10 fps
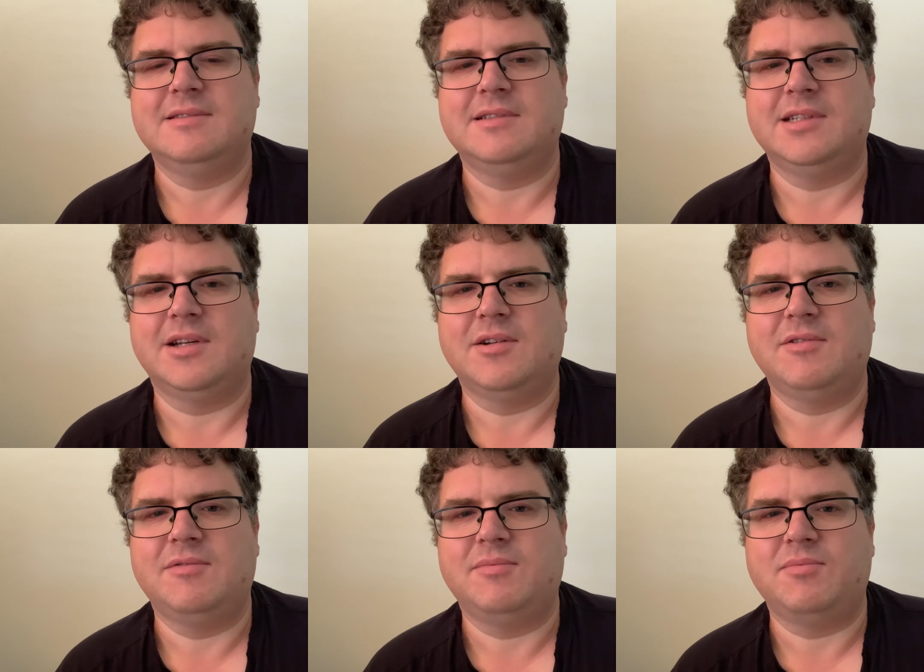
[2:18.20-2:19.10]
you know,
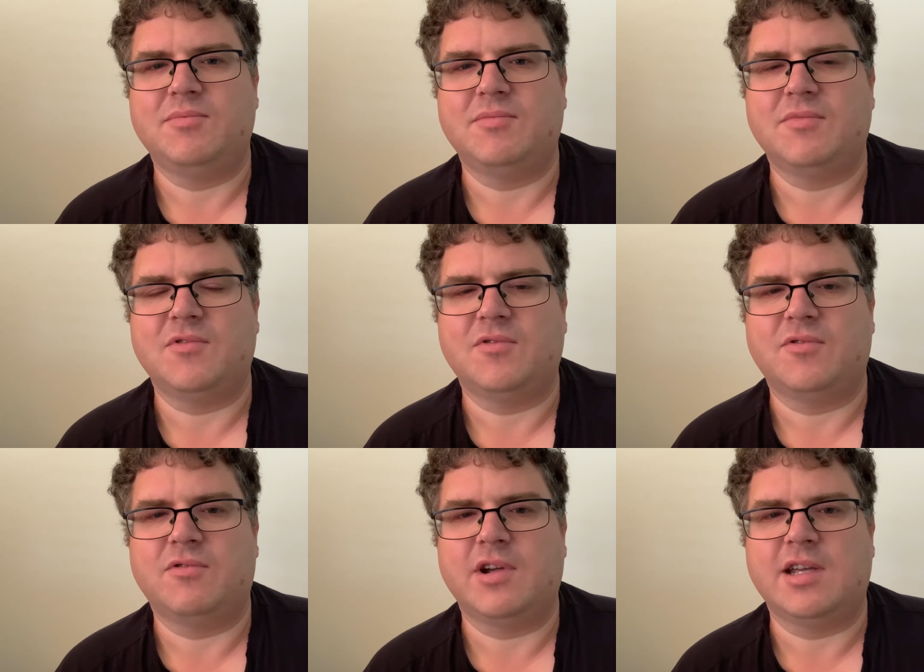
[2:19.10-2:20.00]

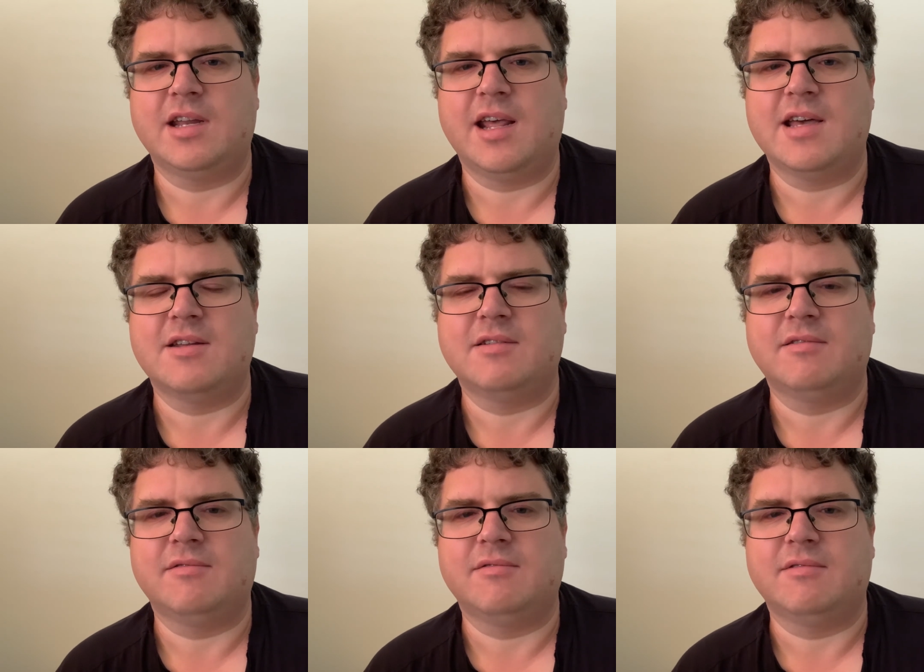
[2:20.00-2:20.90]
freaking out
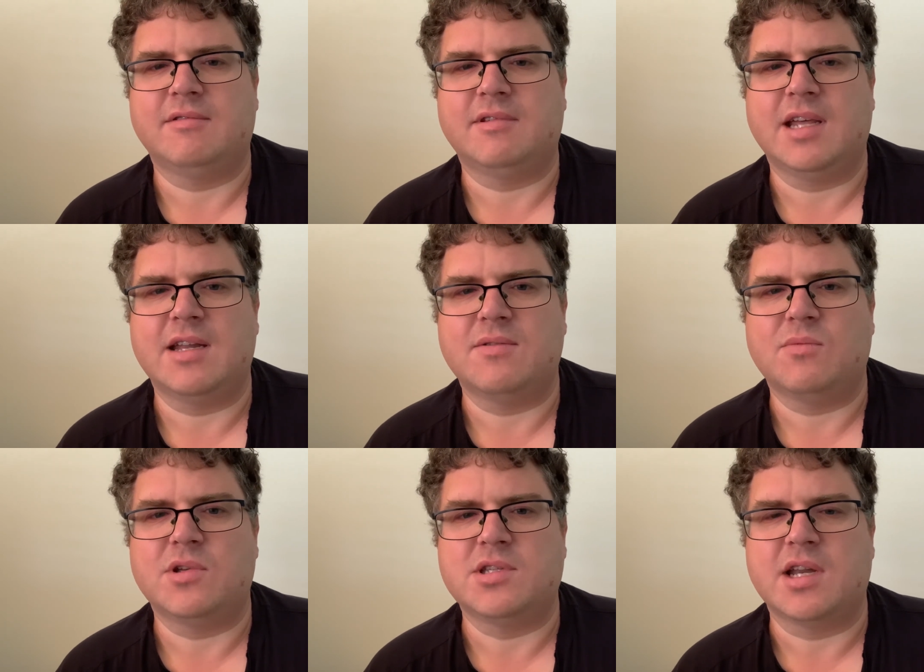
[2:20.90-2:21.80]
that it
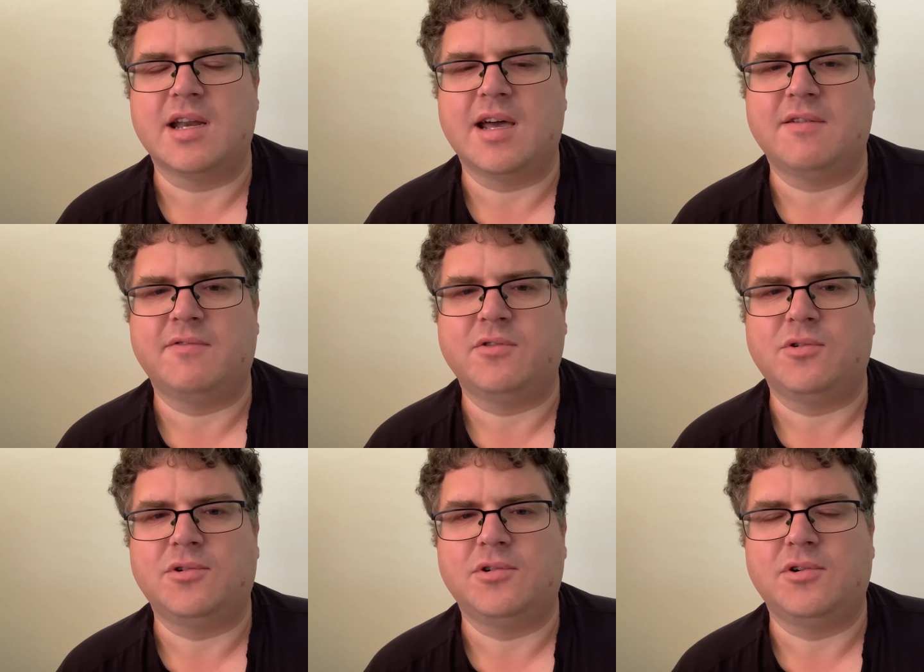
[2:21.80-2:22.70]
wasn't enough
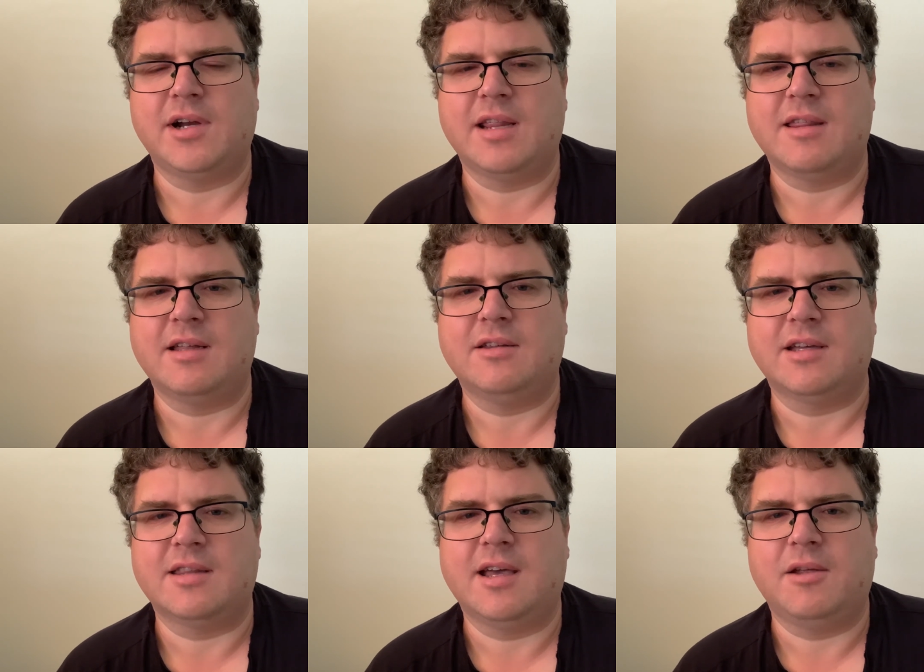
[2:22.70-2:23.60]
or, or anything
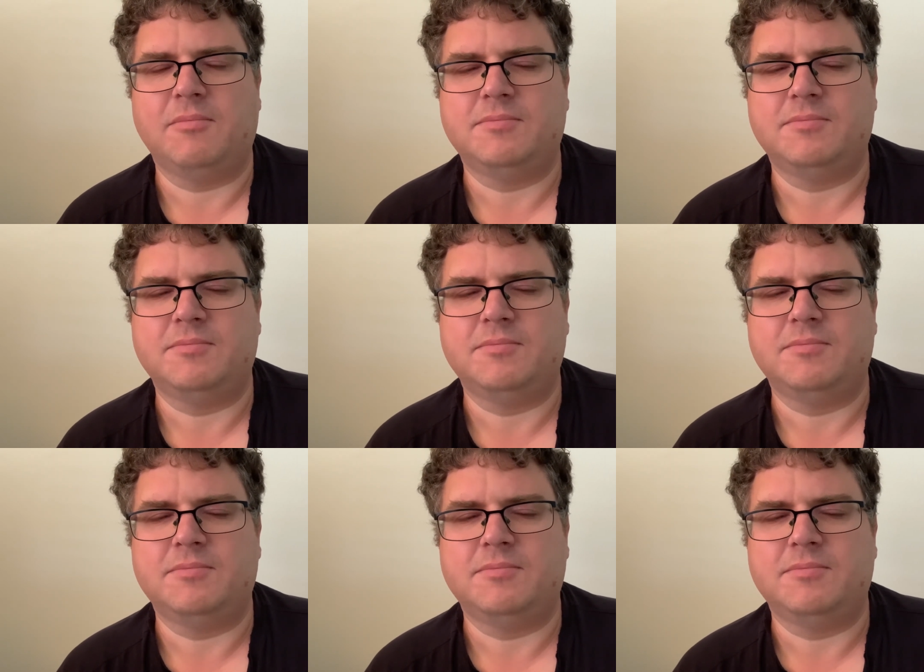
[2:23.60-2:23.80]
like that.